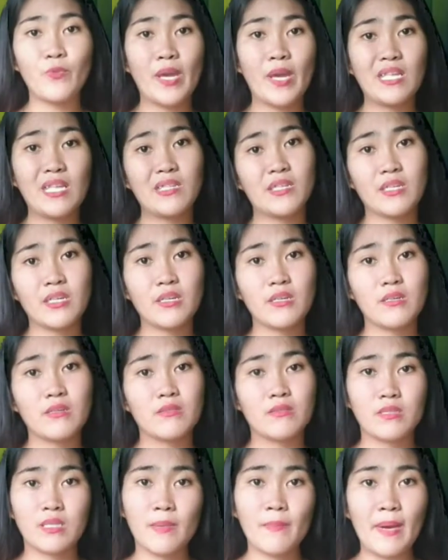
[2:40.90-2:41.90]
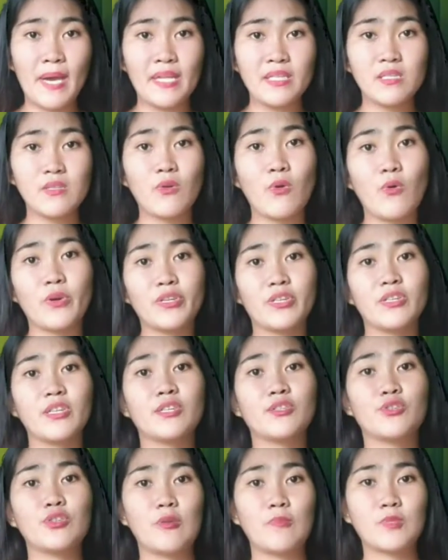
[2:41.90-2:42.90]
Weyler naman ordered
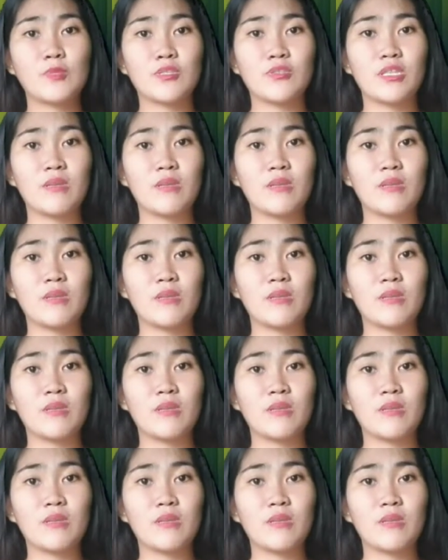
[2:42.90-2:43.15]
the troops to